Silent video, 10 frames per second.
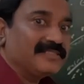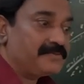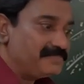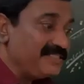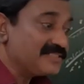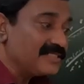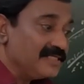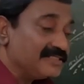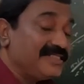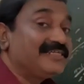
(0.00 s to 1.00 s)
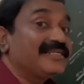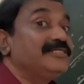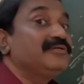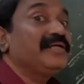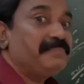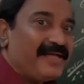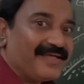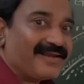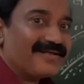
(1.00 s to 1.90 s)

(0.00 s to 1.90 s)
That means they try to repair.